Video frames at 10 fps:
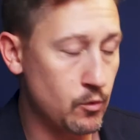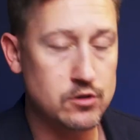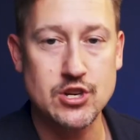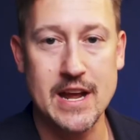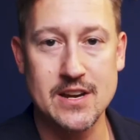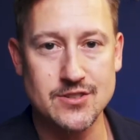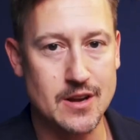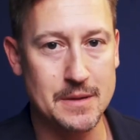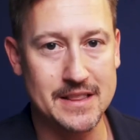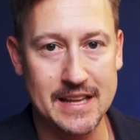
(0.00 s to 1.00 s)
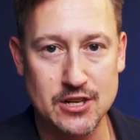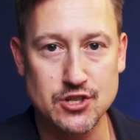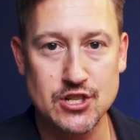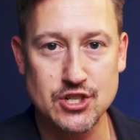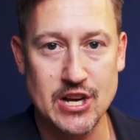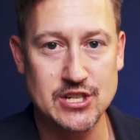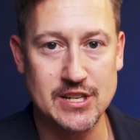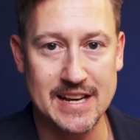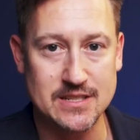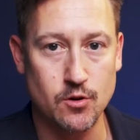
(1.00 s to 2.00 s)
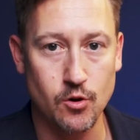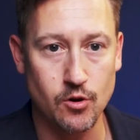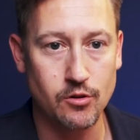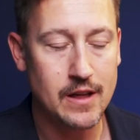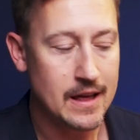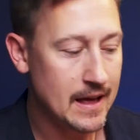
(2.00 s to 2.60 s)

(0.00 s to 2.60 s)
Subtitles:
That will change. I mean, the industry's changing as a whole.